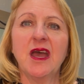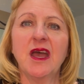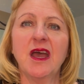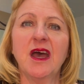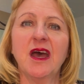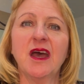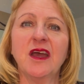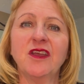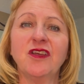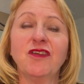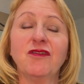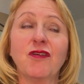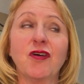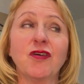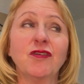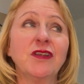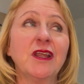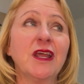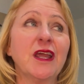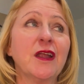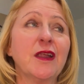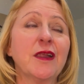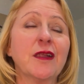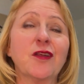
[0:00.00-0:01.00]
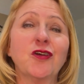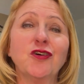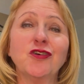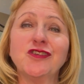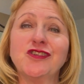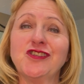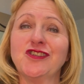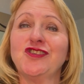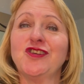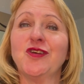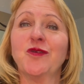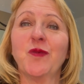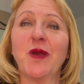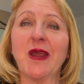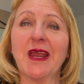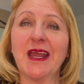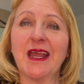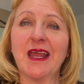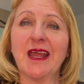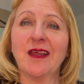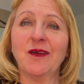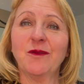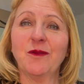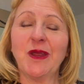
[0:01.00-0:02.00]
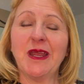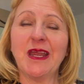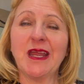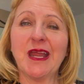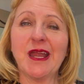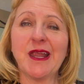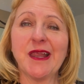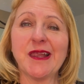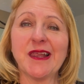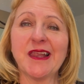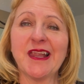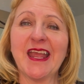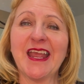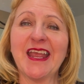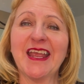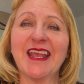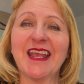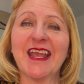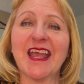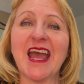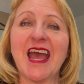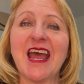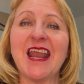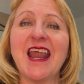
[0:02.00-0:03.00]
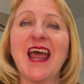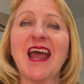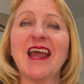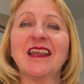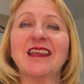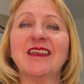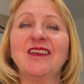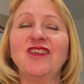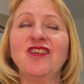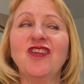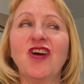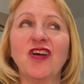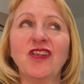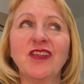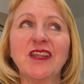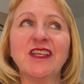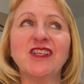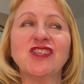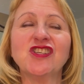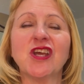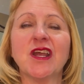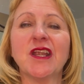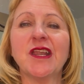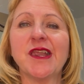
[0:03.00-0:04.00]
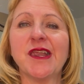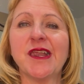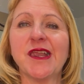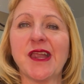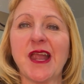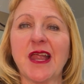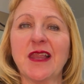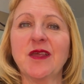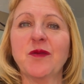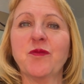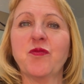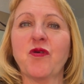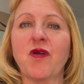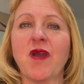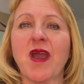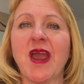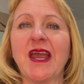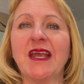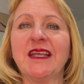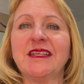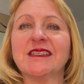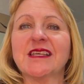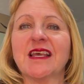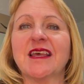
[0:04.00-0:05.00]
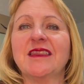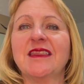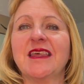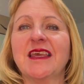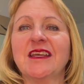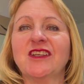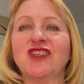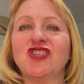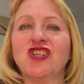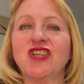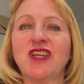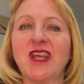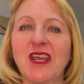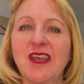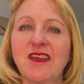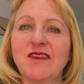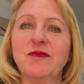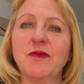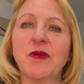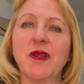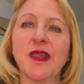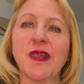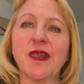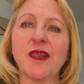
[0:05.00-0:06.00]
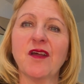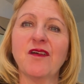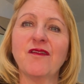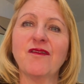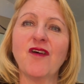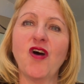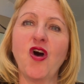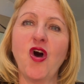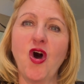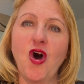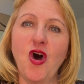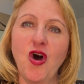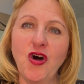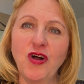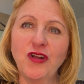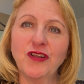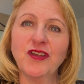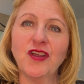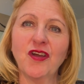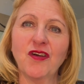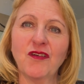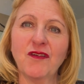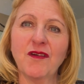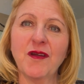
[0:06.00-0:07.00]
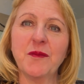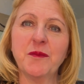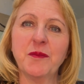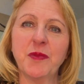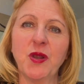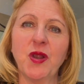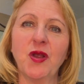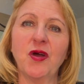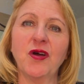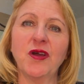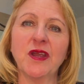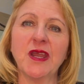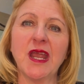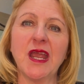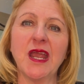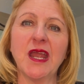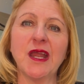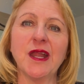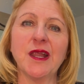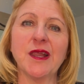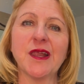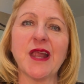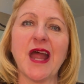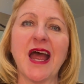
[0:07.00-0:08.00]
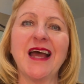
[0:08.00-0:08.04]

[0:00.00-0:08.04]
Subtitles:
You're only as good as your weakest link, and acknowledge and celebrate the achievements of all your employees.